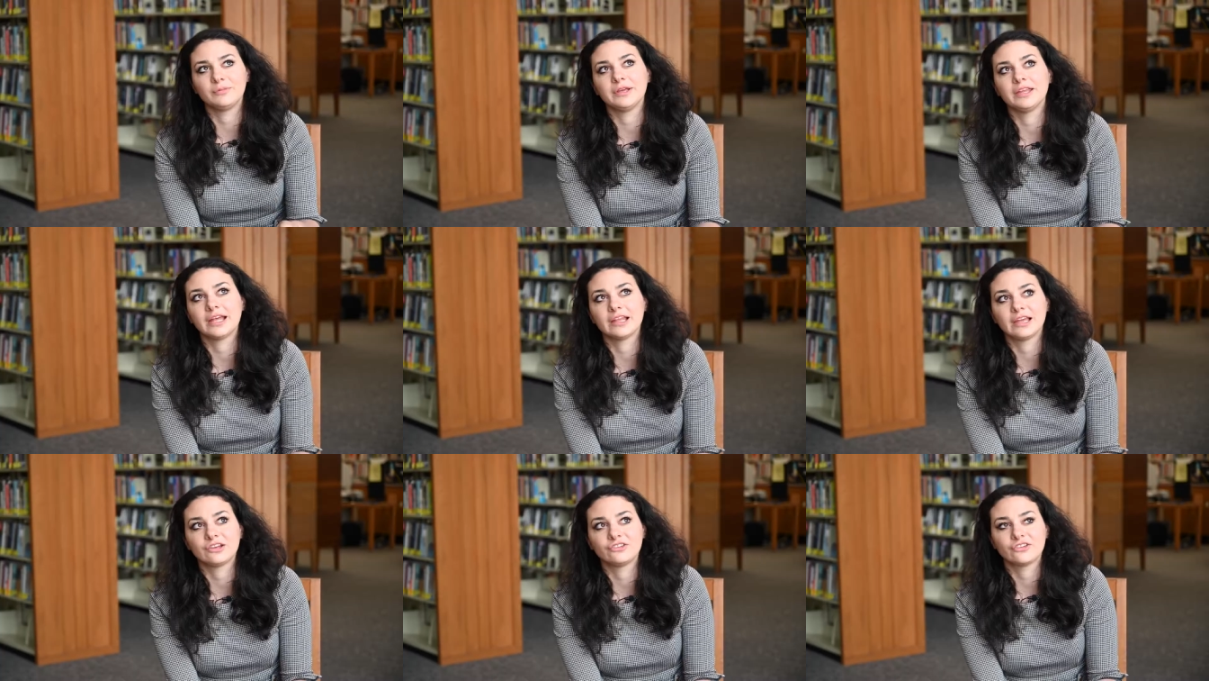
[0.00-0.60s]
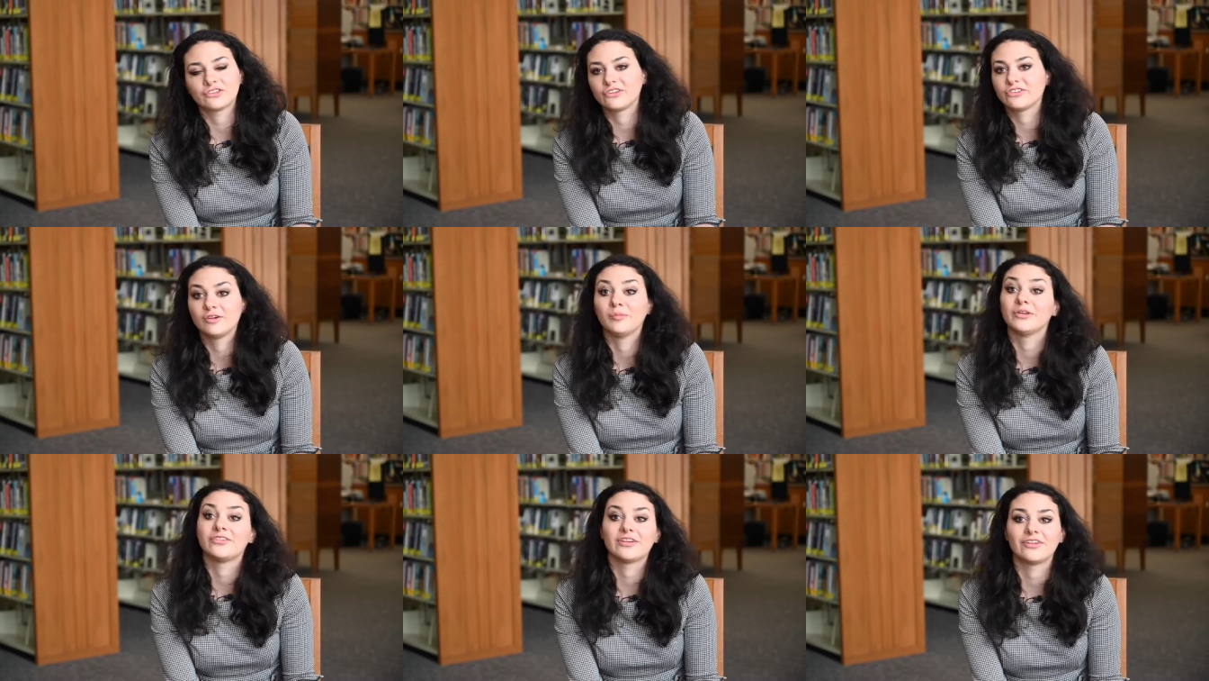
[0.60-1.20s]
me that like just because
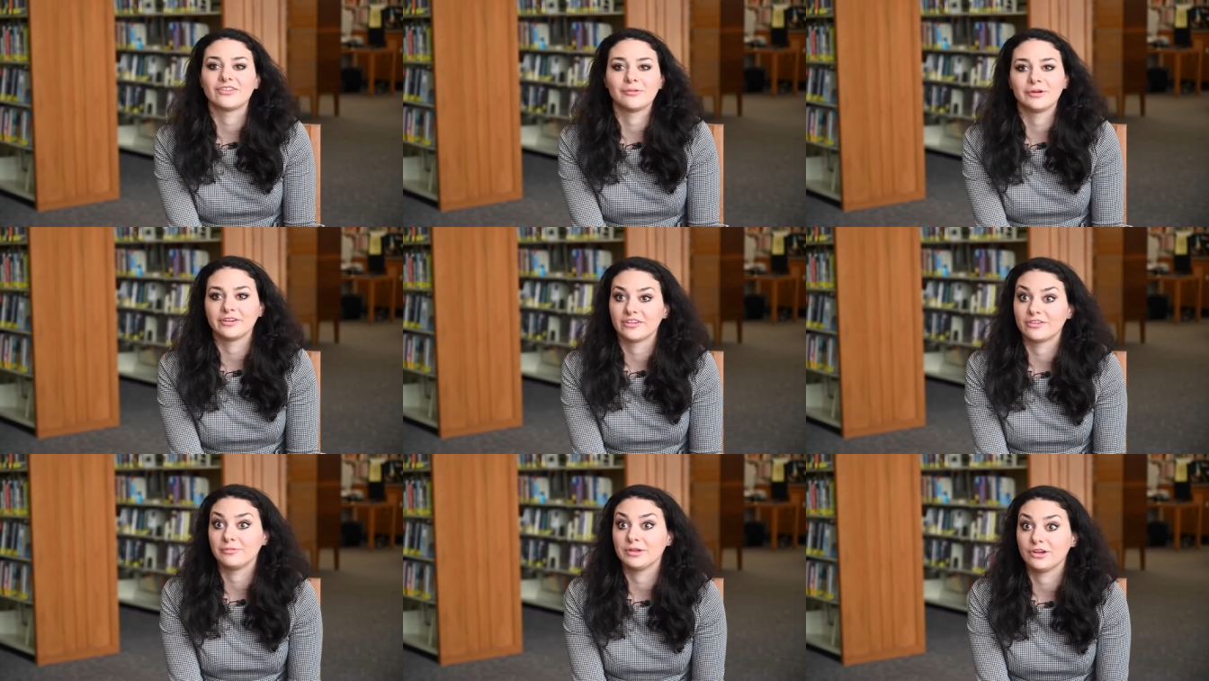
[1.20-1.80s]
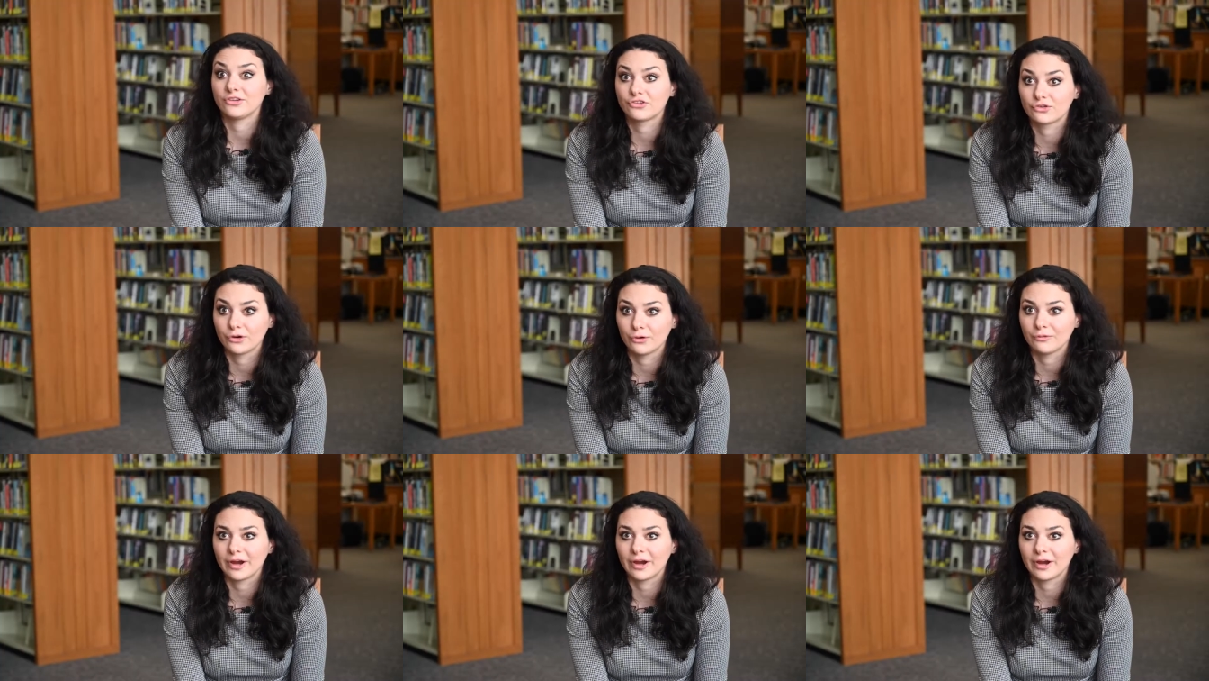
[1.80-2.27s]
someone says something doesn't mean it's true.